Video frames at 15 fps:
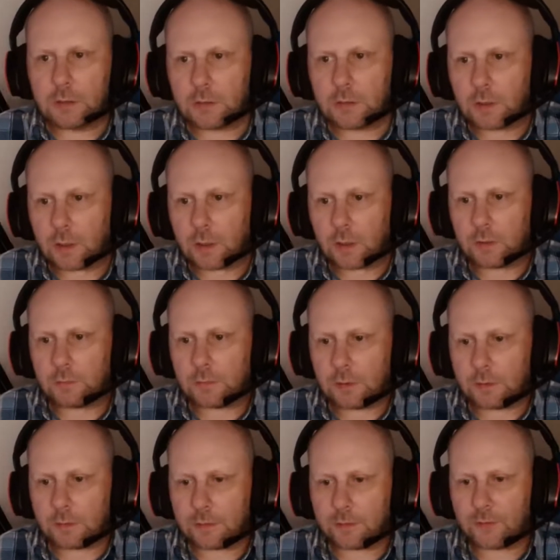
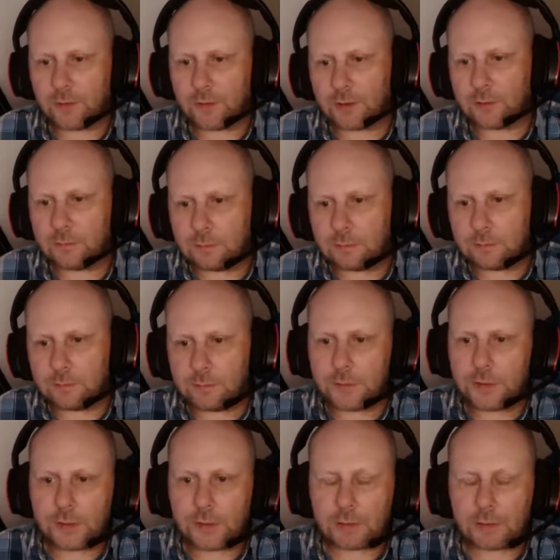Although
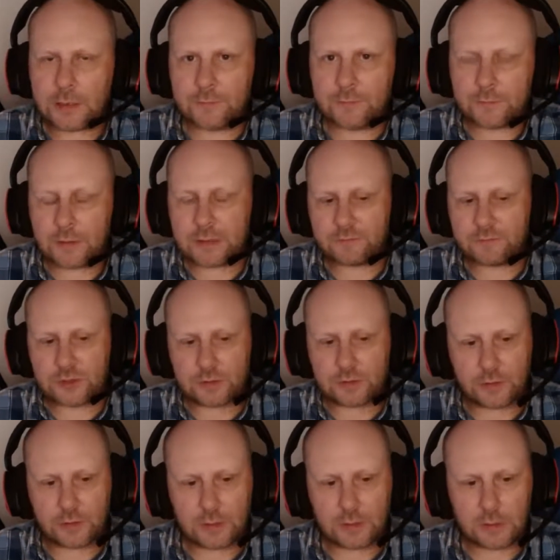I've done
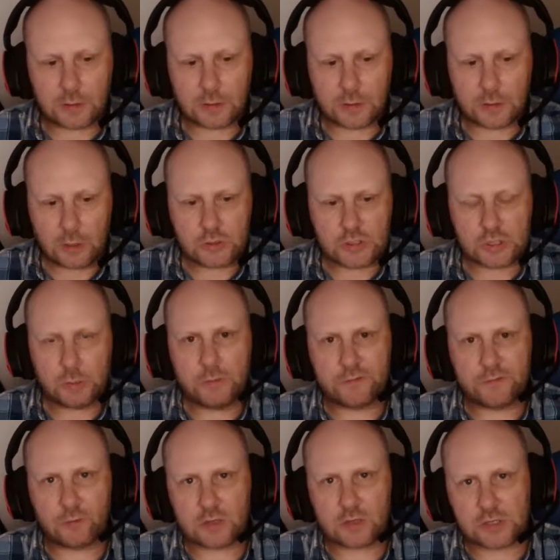the go sober for
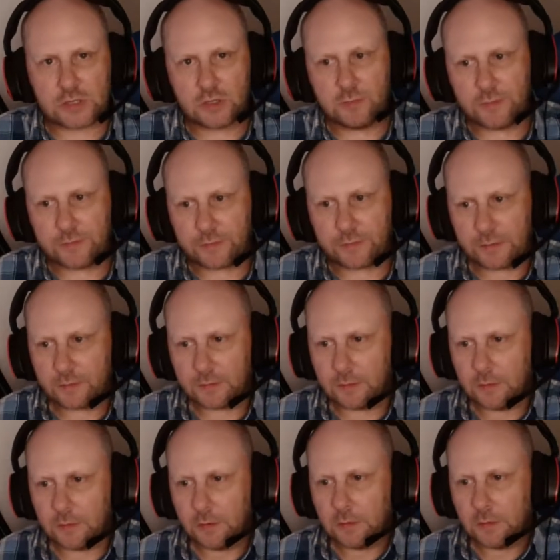October thing
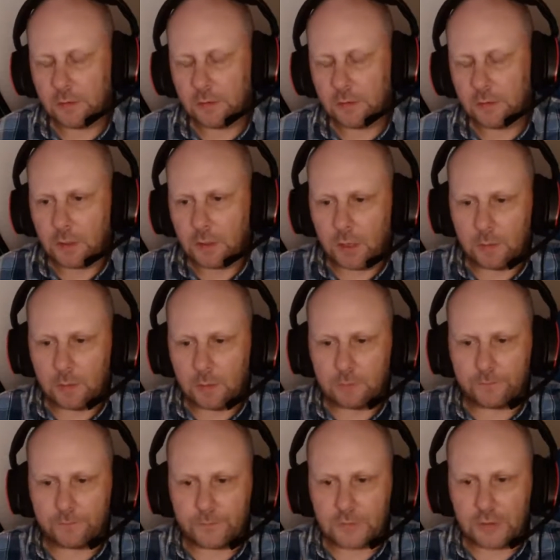
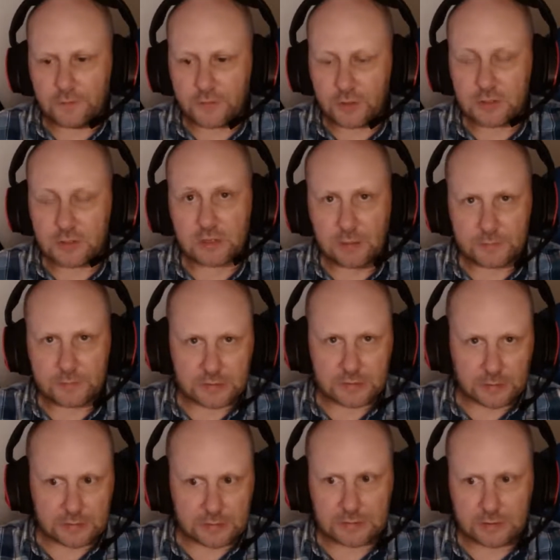a few times, so
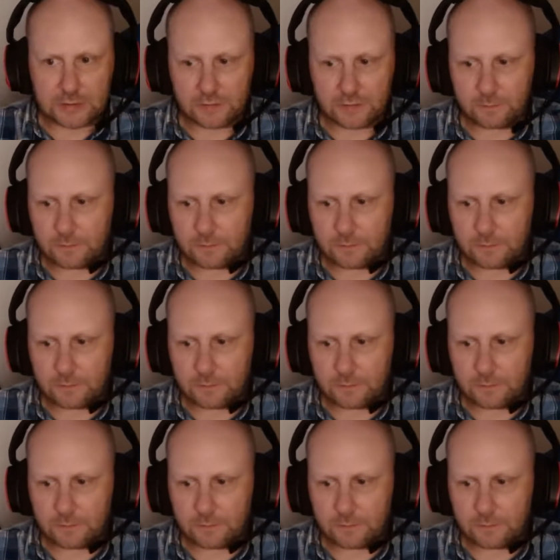that's like a.